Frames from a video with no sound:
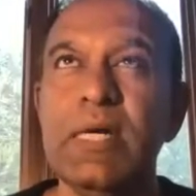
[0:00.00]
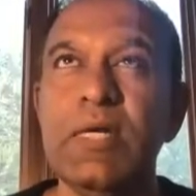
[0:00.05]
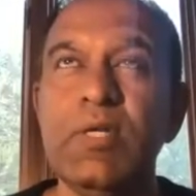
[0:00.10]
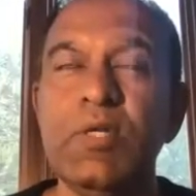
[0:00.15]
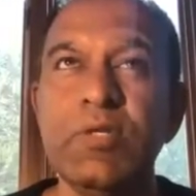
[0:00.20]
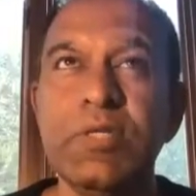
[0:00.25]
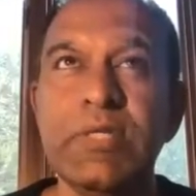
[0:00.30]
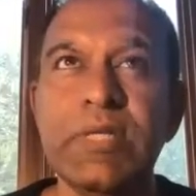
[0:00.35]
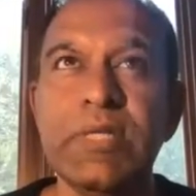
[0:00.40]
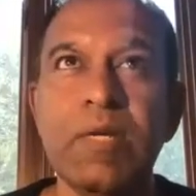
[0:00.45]

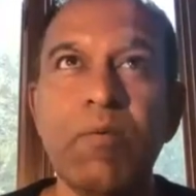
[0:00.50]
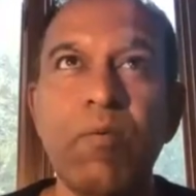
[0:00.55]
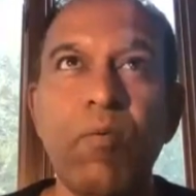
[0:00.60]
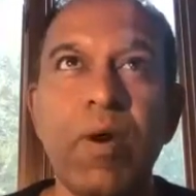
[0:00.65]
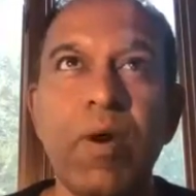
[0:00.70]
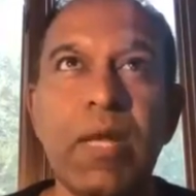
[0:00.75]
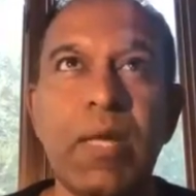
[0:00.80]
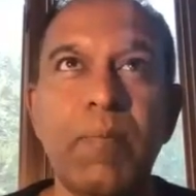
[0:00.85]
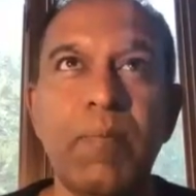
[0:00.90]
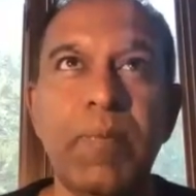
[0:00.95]
You take
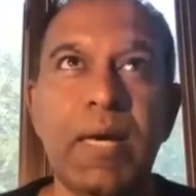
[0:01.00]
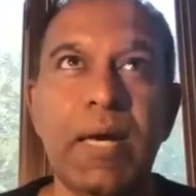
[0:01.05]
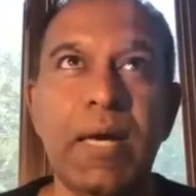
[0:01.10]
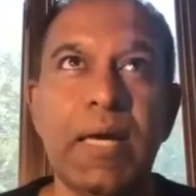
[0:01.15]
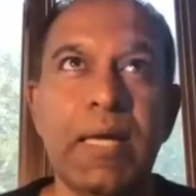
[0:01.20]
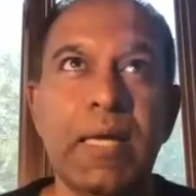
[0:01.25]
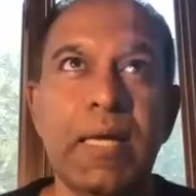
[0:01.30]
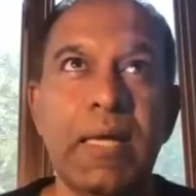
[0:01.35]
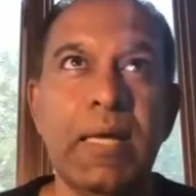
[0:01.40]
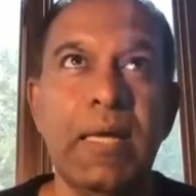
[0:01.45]
one
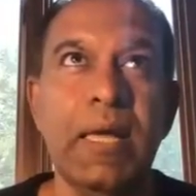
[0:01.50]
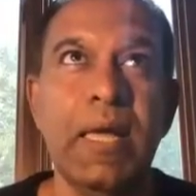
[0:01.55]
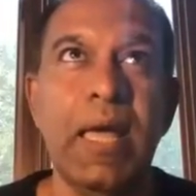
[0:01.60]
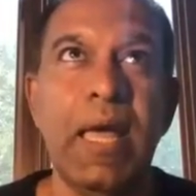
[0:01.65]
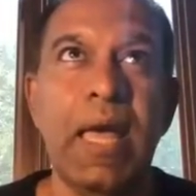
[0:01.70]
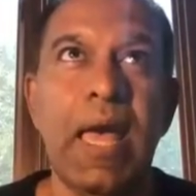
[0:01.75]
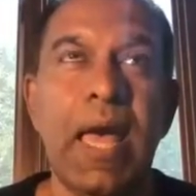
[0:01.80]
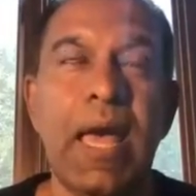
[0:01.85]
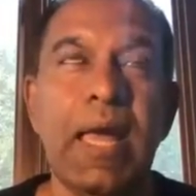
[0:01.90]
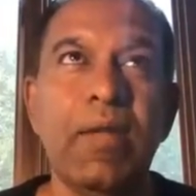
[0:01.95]
API
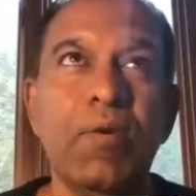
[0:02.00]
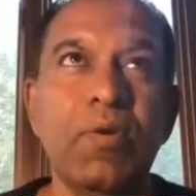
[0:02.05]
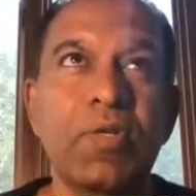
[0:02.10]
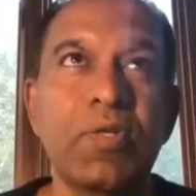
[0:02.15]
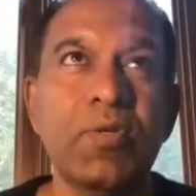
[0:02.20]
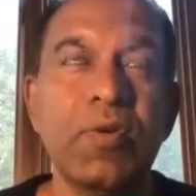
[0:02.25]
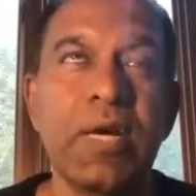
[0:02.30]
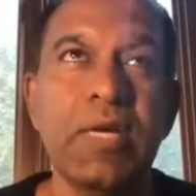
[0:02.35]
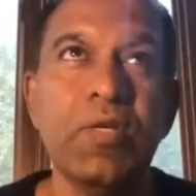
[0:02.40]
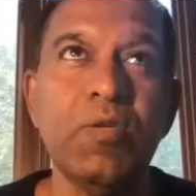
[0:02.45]
and you
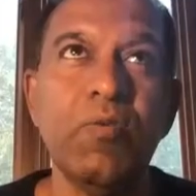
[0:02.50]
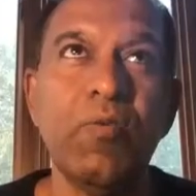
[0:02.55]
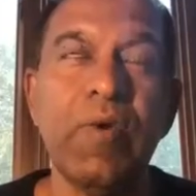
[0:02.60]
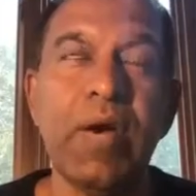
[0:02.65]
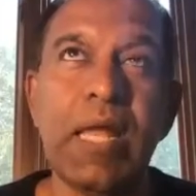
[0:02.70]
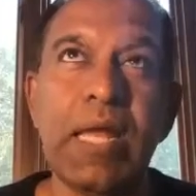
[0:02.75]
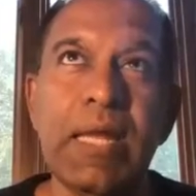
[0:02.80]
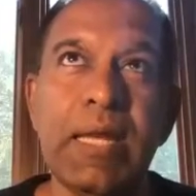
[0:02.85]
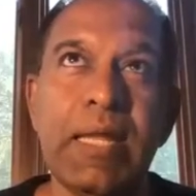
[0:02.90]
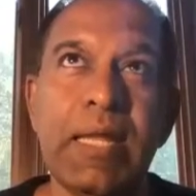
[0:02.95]
try to
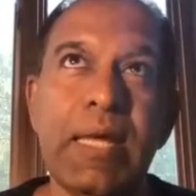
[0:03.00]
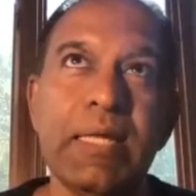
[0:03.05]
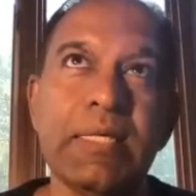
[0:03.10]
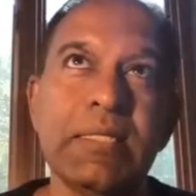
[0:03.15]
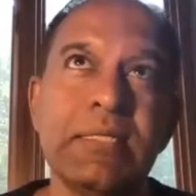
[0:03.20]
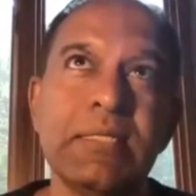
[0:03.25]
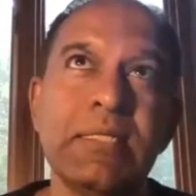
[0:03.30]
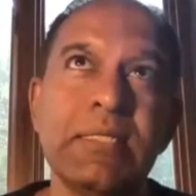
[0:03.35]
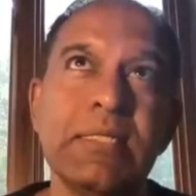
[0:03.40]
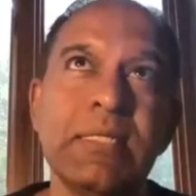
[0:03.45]

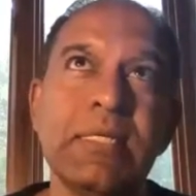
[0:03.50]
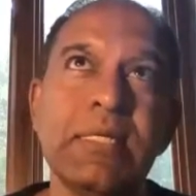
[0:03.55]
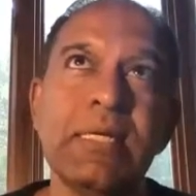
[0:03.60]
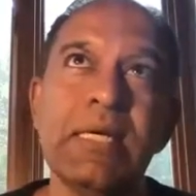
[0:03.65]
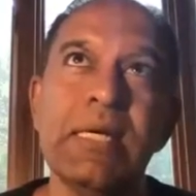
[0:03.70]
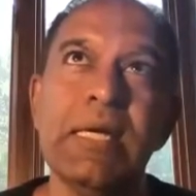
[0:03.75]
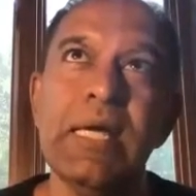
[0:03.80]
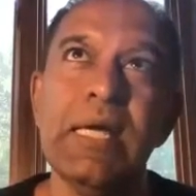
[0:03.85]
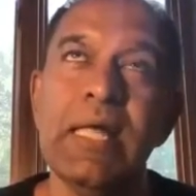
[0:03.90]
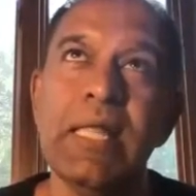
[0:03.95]
validate
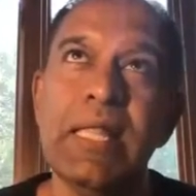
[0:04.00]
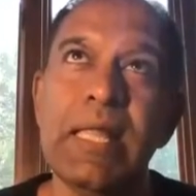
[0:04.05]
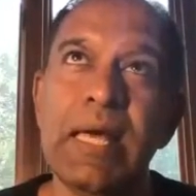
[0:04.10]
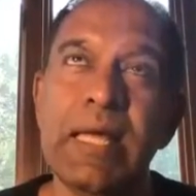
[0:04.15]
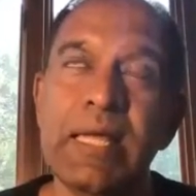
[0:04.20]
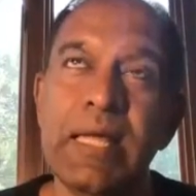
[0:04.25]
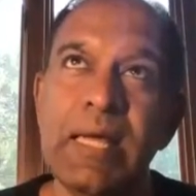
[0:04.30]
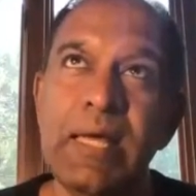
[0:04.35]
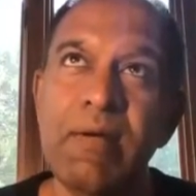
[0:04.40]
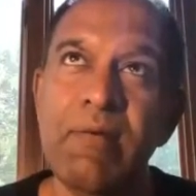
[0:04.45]

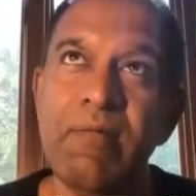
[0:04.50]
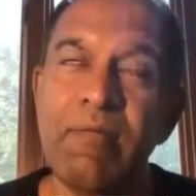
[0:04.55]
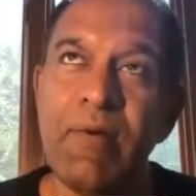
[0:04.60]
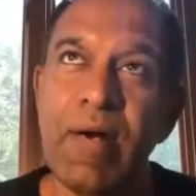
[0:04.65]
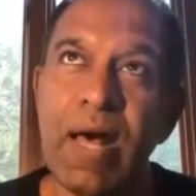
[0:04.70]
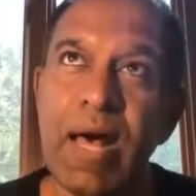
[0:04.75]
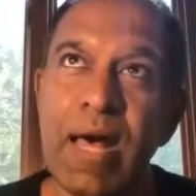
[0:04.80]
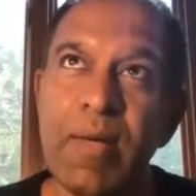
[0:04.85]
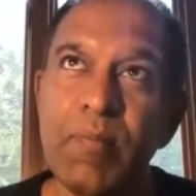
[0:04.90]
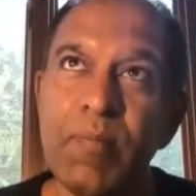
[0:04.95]
that if
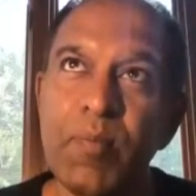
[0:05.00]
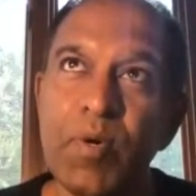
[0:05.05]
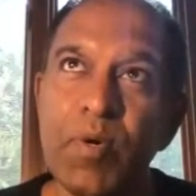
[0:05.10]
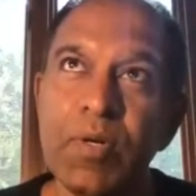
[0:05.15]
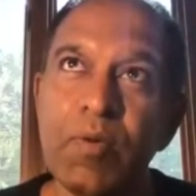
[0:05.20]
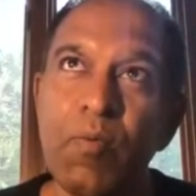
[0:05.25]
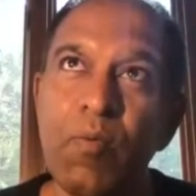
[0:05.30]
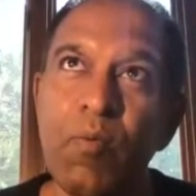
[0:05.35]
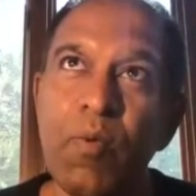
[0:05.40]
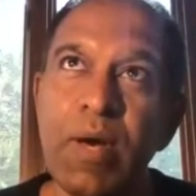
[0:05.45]
I
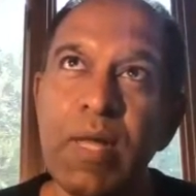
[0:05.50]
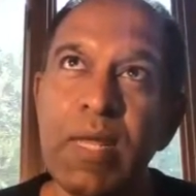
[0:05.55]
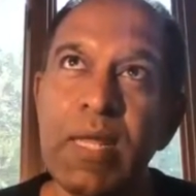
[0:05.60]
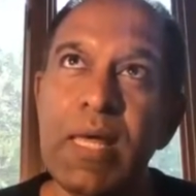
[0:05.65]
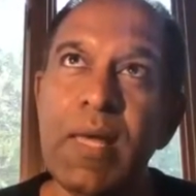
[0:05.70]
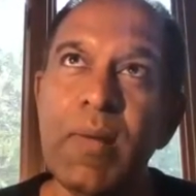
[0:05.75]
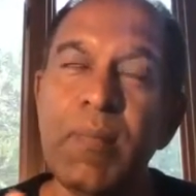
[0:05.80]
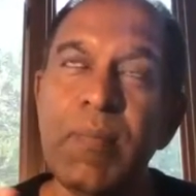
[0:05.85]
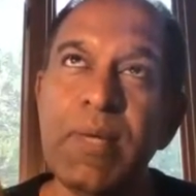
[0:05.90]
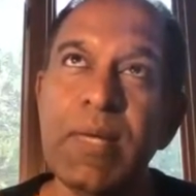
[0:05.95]
put one
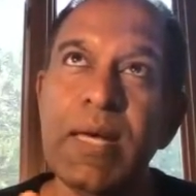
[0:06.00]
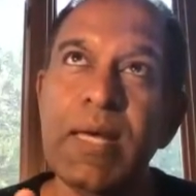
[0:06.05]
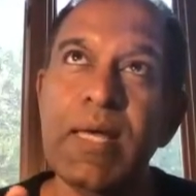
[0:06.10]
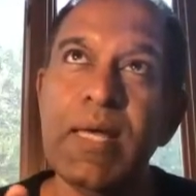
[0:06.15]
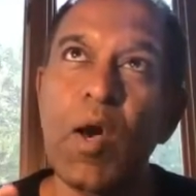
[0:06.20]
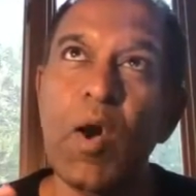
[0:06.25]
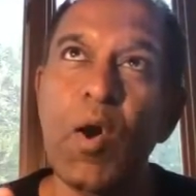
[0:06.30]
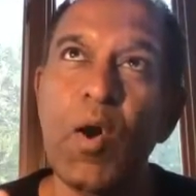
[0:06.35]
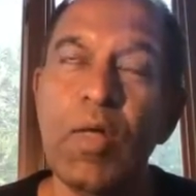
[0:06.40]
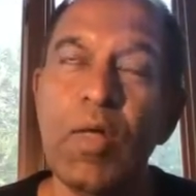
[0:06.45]

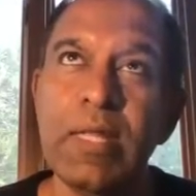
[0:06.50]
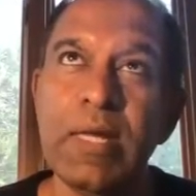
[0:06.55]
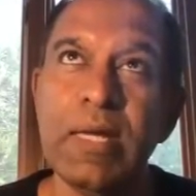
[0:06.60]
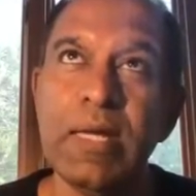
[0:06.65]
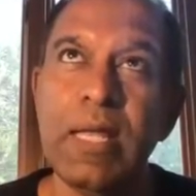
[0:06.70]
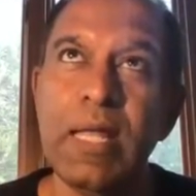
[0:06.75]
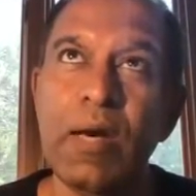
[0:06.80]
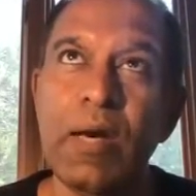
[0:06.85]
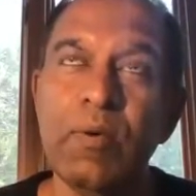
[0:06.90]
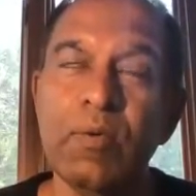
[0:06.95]
API on the
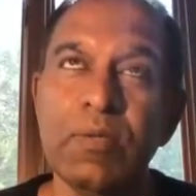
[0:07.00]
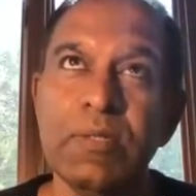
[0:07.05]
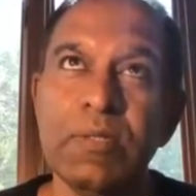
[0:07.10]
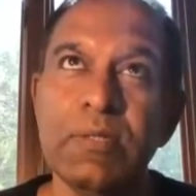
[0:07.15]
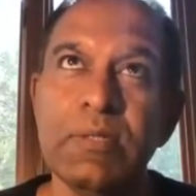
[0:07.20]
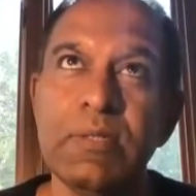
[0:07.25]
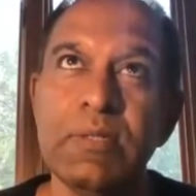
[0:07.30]
cloud,